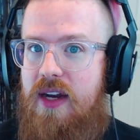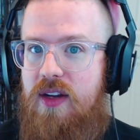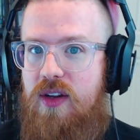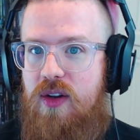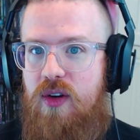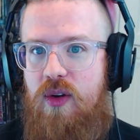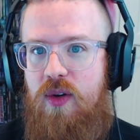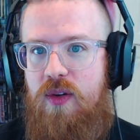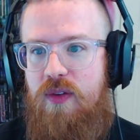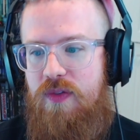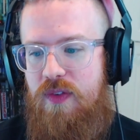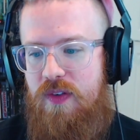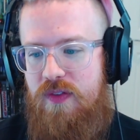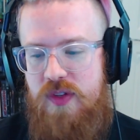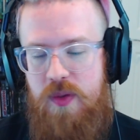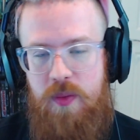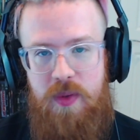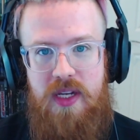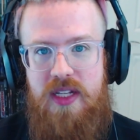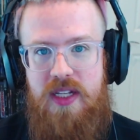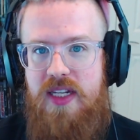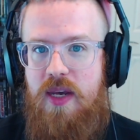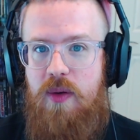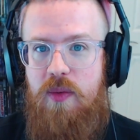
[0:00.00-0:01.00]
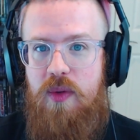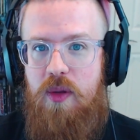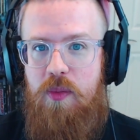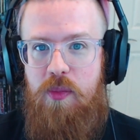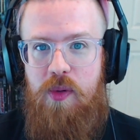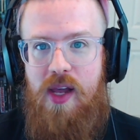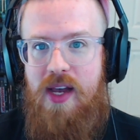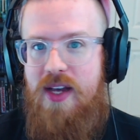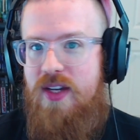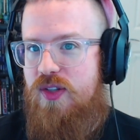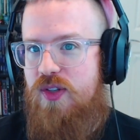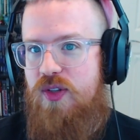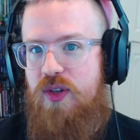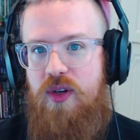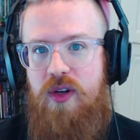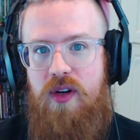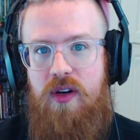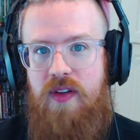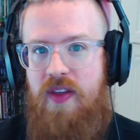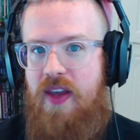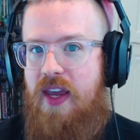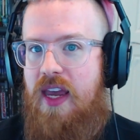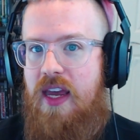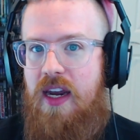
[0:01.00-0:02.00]
If someone gets hit with a blaster or
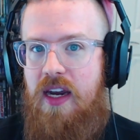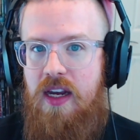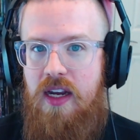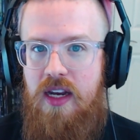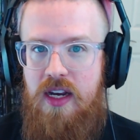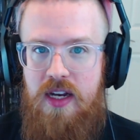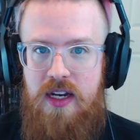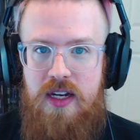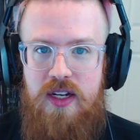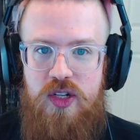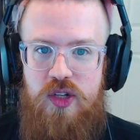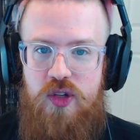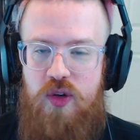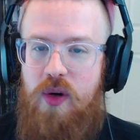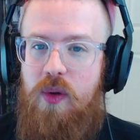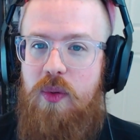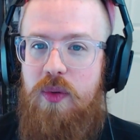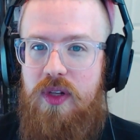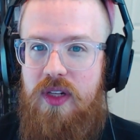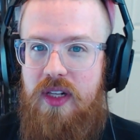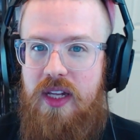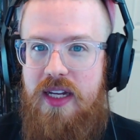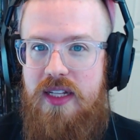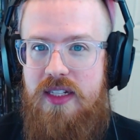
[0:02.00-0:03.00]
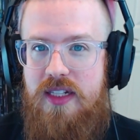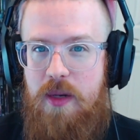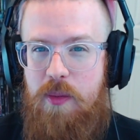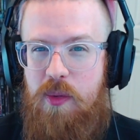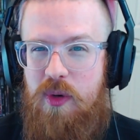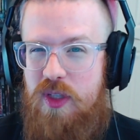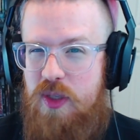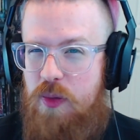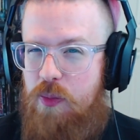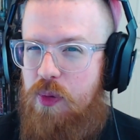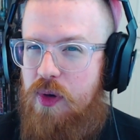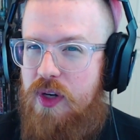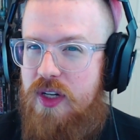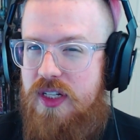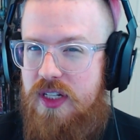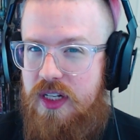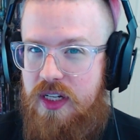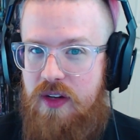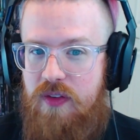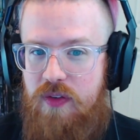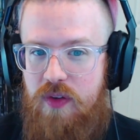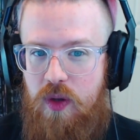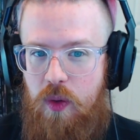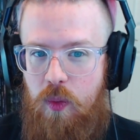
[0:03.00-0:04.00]
they get struck with a lightsaber, it's a pretty
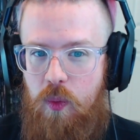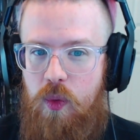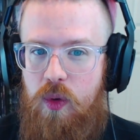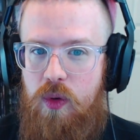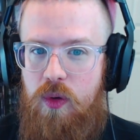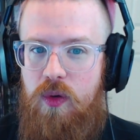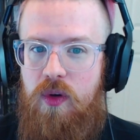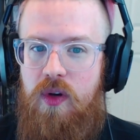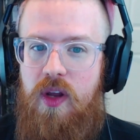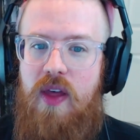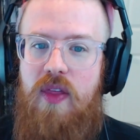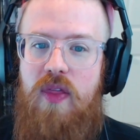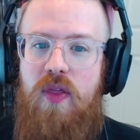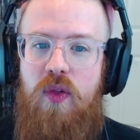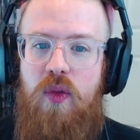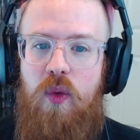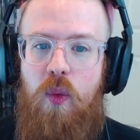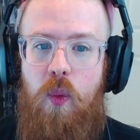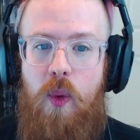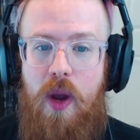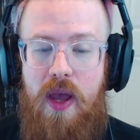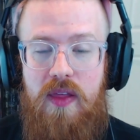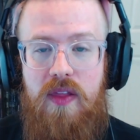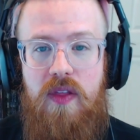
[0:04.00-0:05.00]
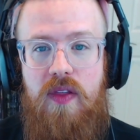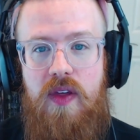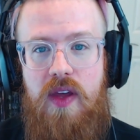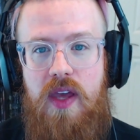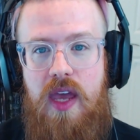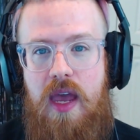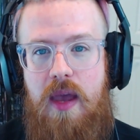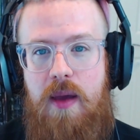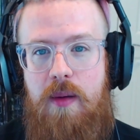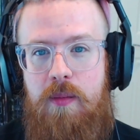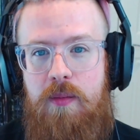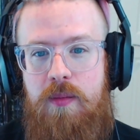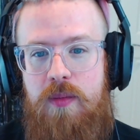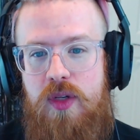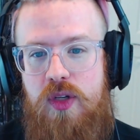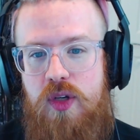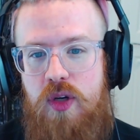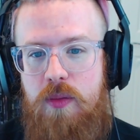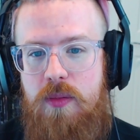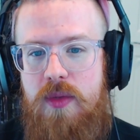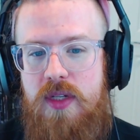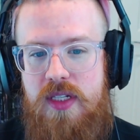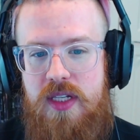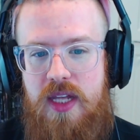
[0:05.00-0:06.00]
significant wound. And the way that the game
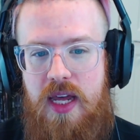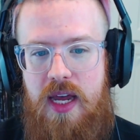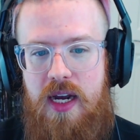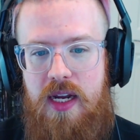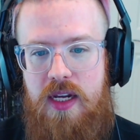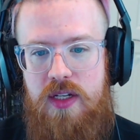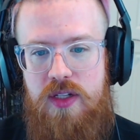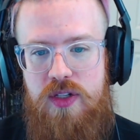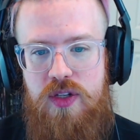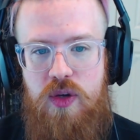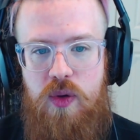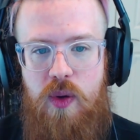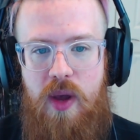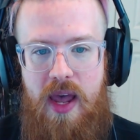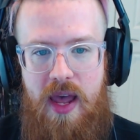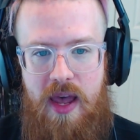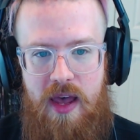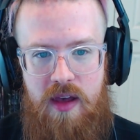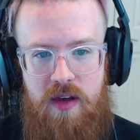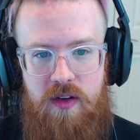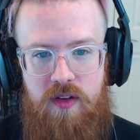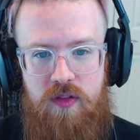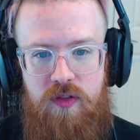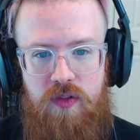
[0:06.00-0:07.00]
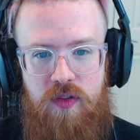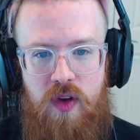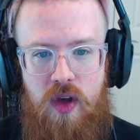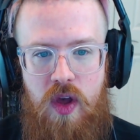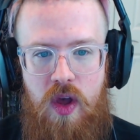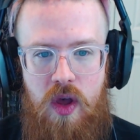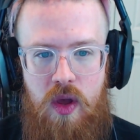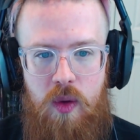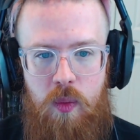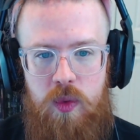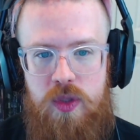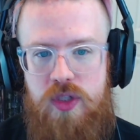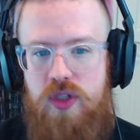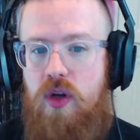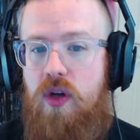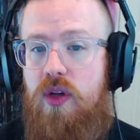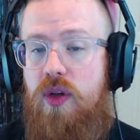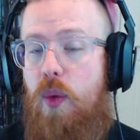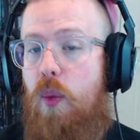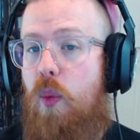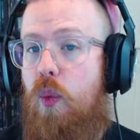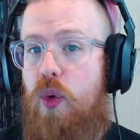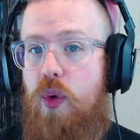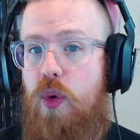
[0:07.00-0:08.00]
determines that is you have what's called a
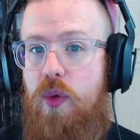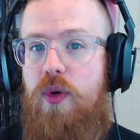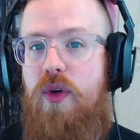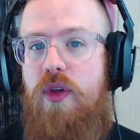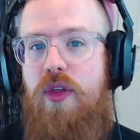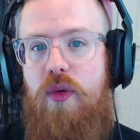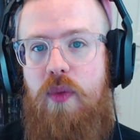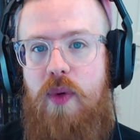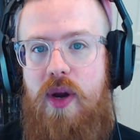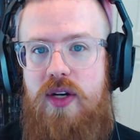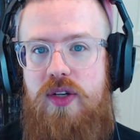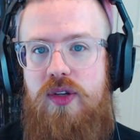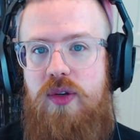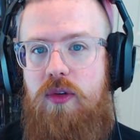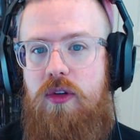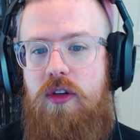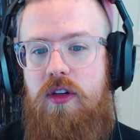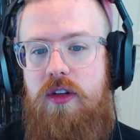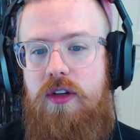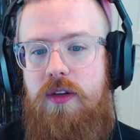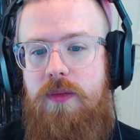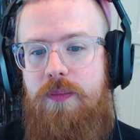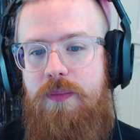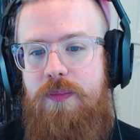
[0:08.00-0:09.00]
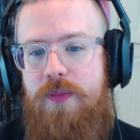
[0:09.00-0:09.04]
wound threshold.